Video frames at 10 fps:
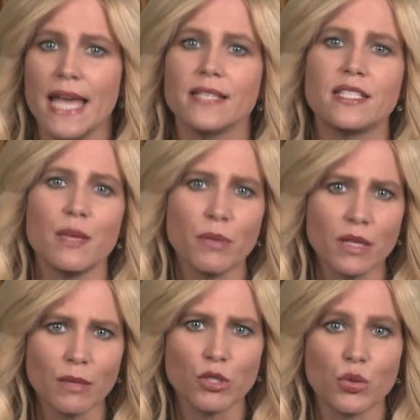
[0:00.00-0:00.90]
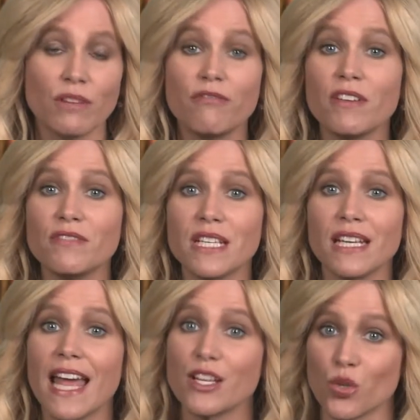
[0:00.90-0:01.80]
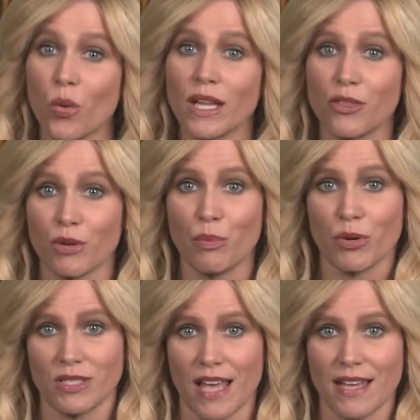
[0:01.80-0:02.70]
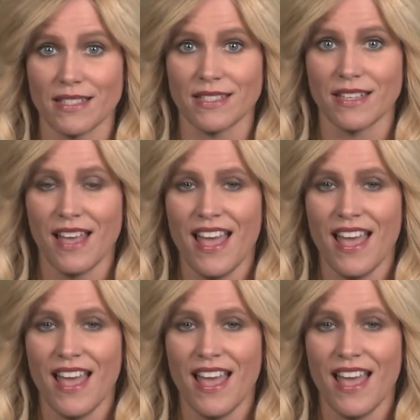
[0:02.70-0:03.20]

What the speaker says: is typically between 15 and 23%.